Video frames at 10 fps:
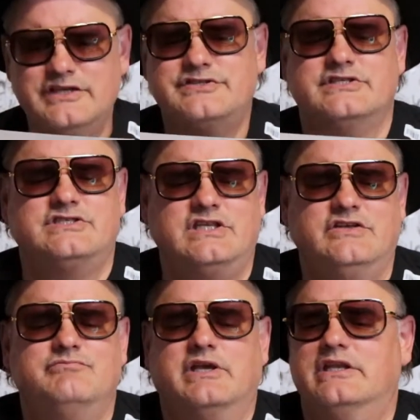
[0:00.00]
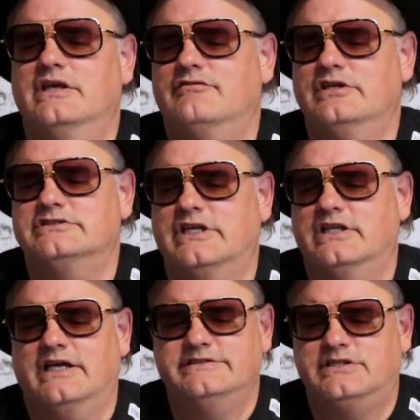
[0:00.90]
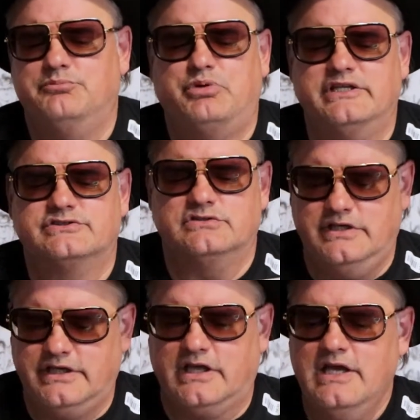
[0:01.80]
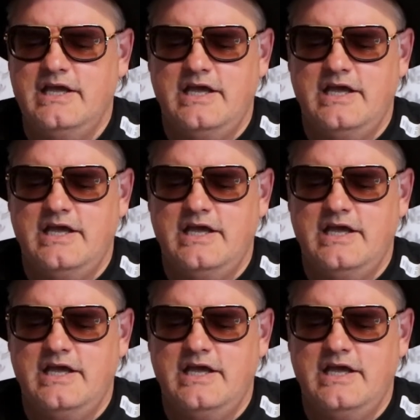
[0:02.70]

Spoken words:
This is a Steve McNiven, J. Lyston, pencil and ink,